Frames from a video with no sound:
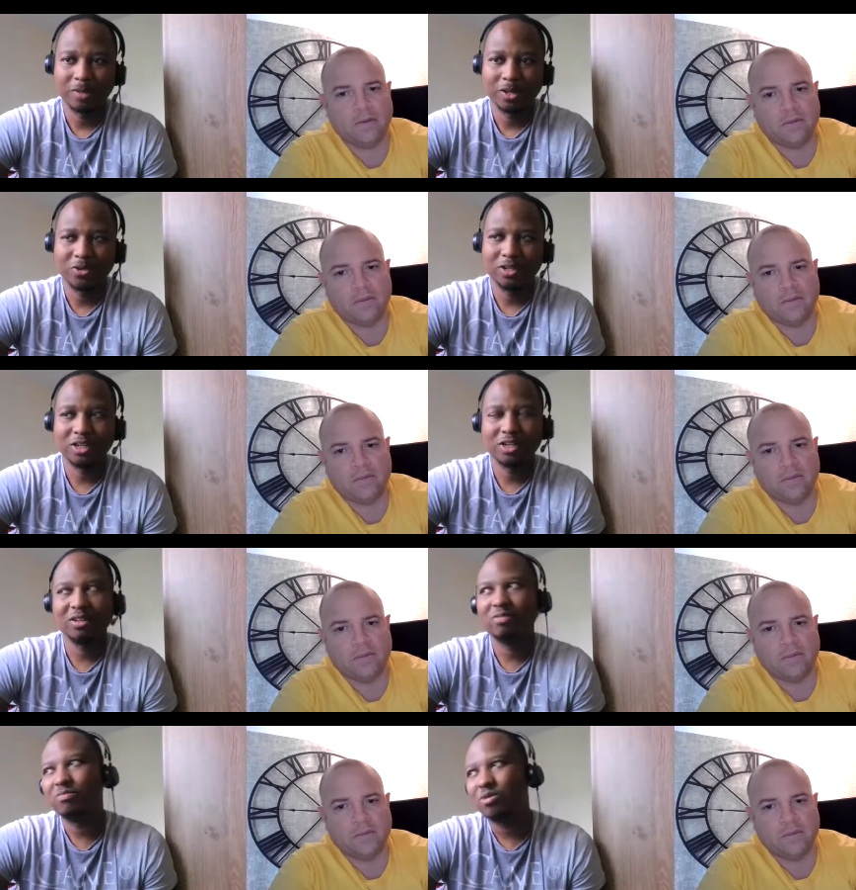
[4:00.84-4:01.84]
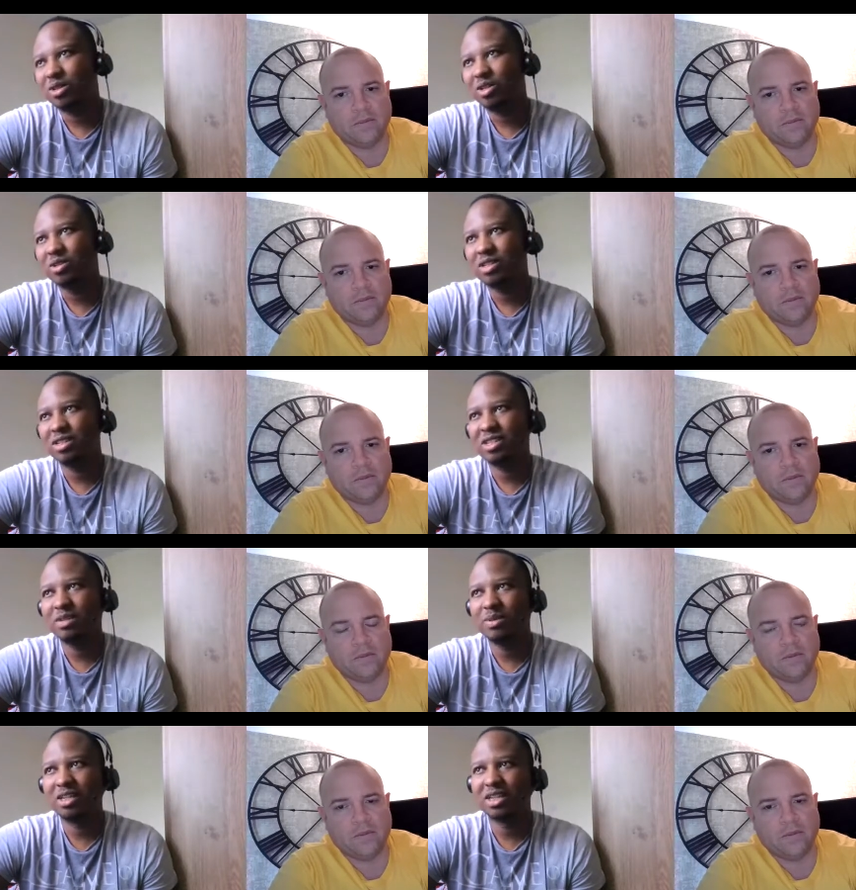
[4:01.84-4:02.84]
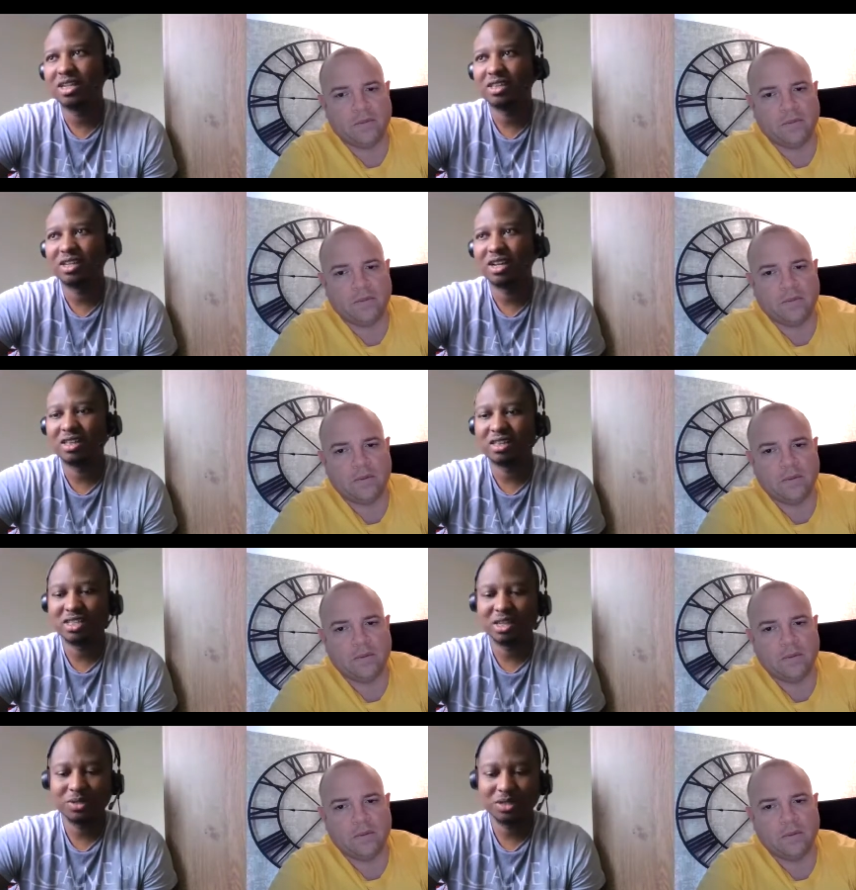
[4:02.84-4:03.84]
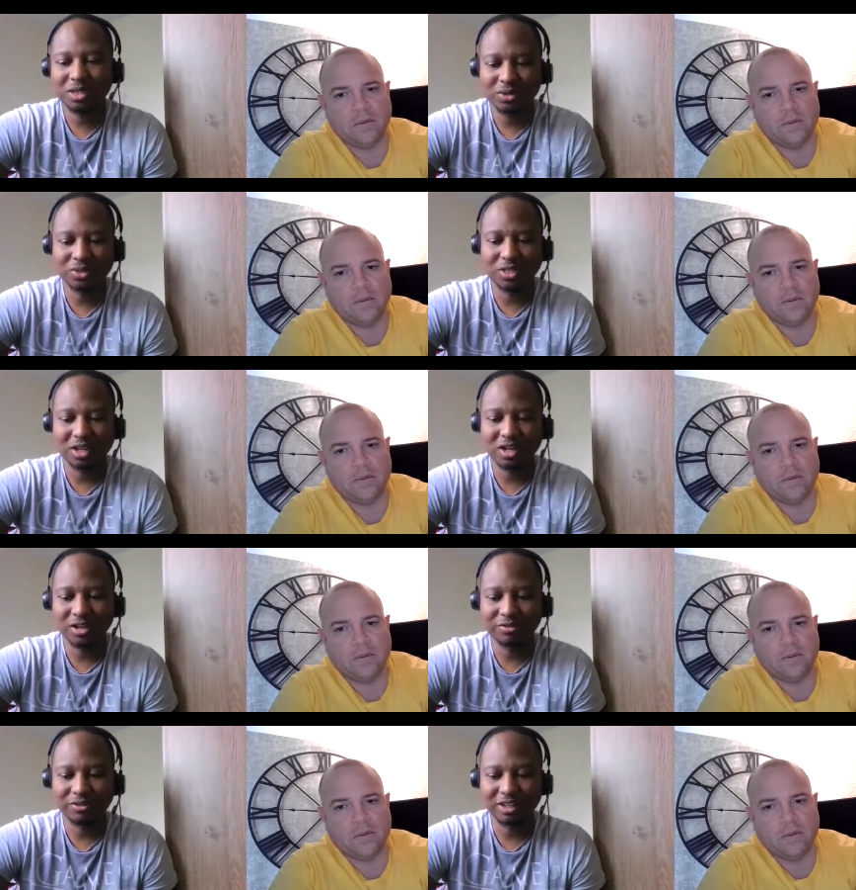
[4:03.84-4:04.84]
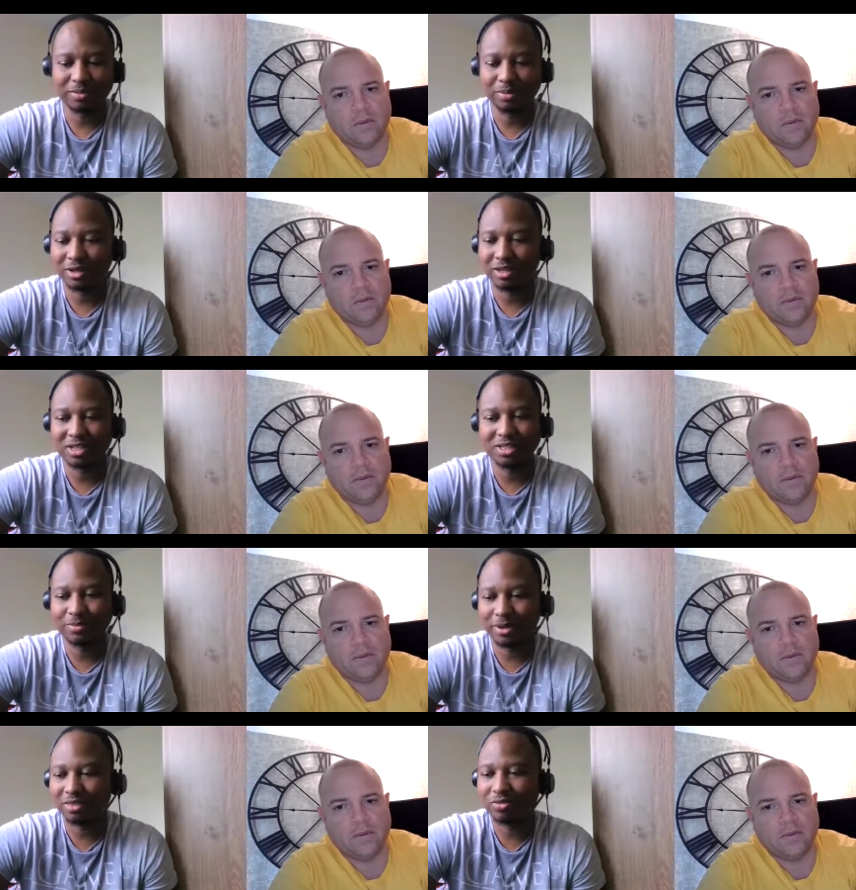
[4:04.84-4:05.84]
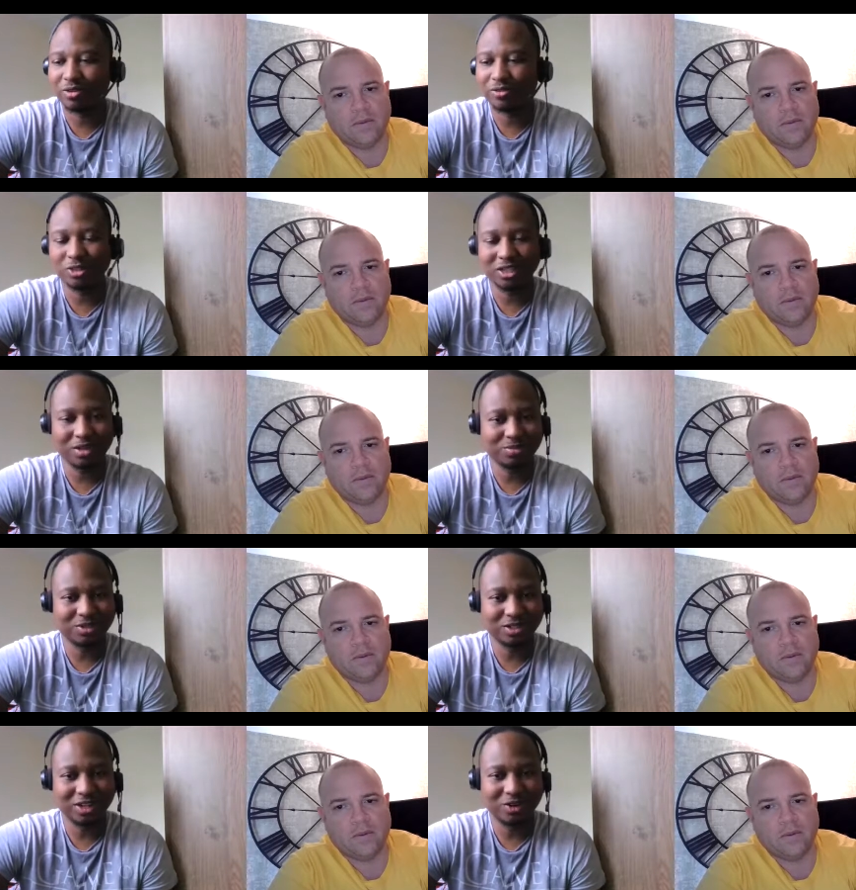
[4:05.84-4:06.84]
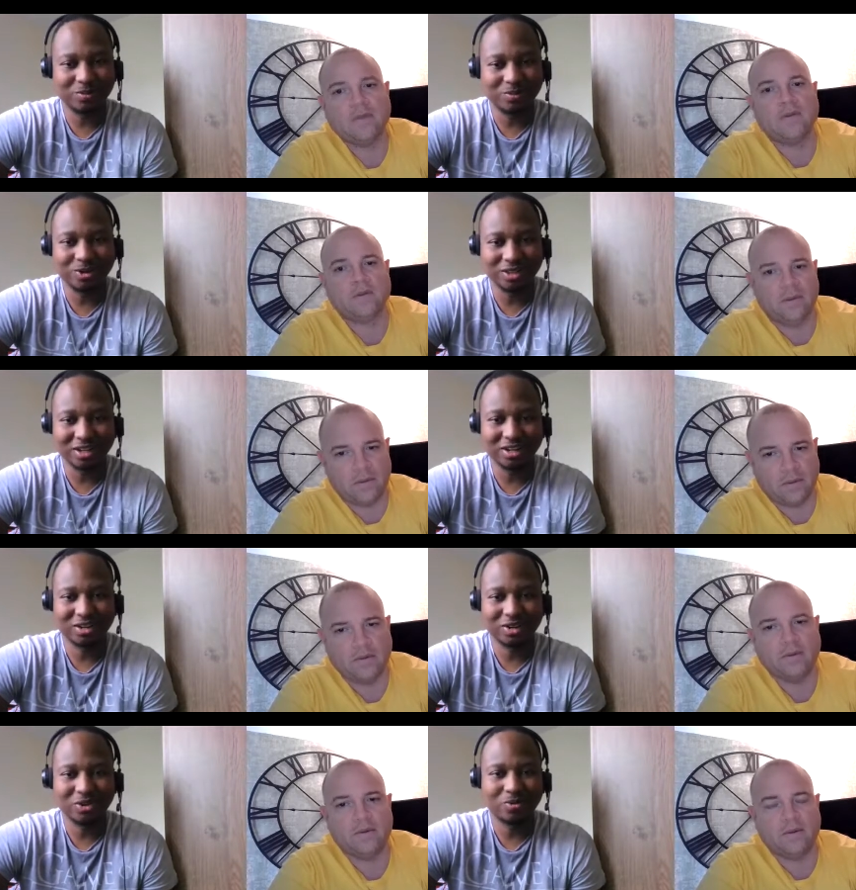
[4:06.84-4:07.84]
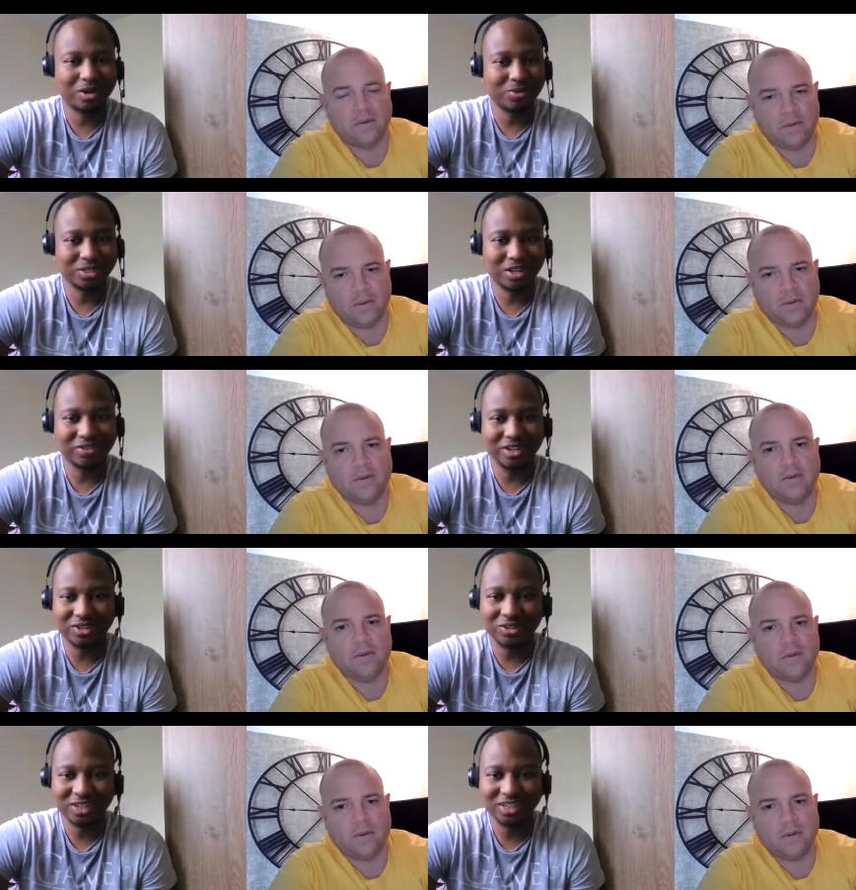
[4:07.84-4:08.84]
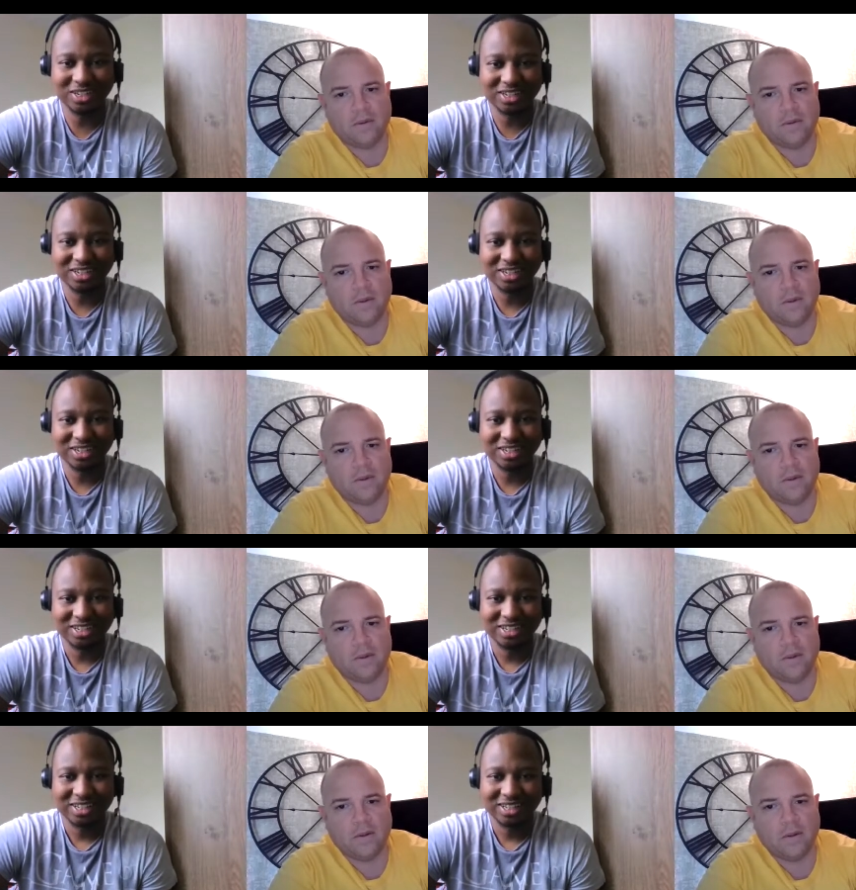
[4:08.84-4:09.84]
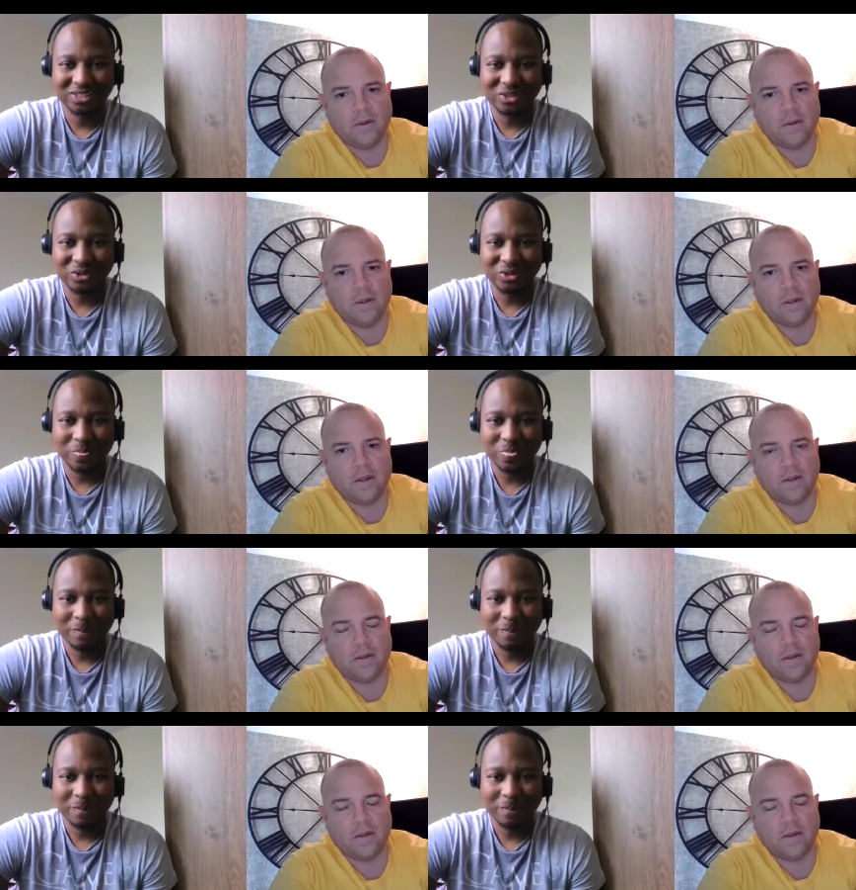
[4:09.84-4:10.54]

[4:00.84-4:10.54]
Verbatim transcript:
Speaker 1: looking well, looking in the market that the same skills that I have, I can be getting paid three, four times, you know, more than what I was currently on. So,